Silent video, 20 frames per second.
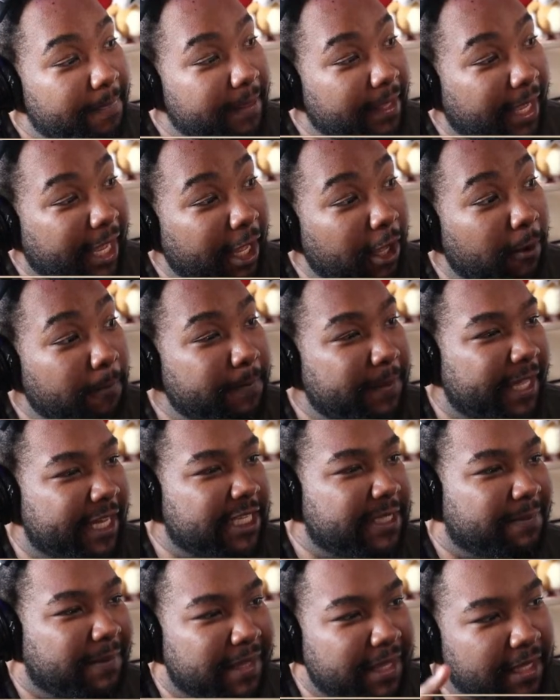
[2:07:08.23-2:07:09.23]
I hope they
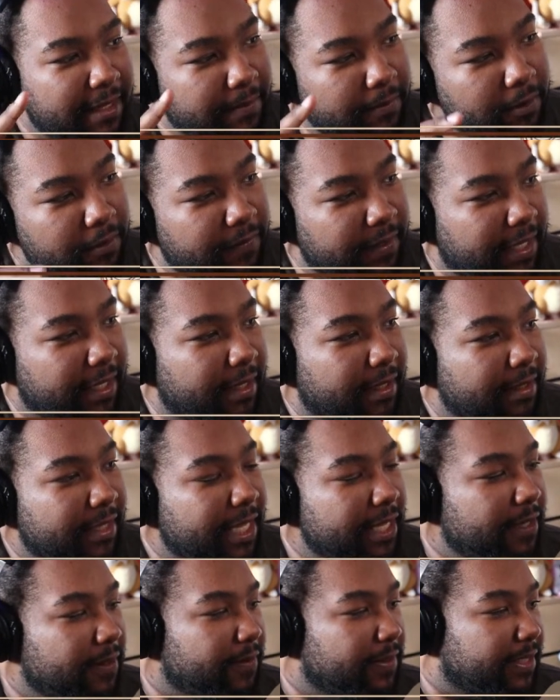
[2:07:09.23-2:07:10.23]
explain that in the movie.
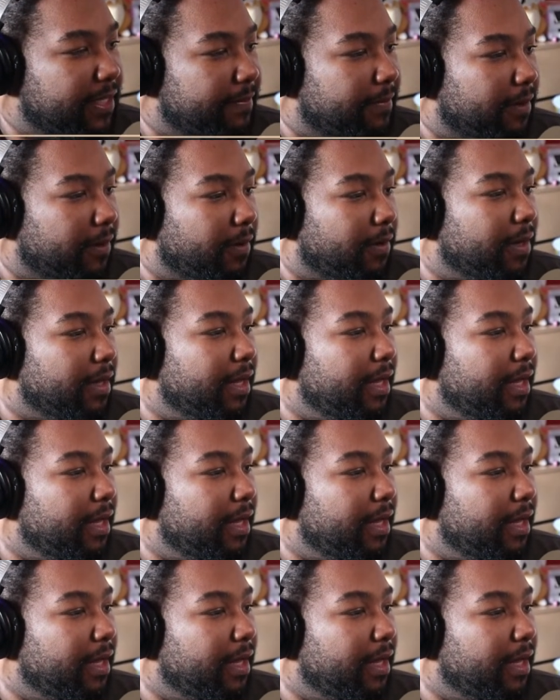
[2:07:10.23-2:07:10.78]
Thank you, Zebo.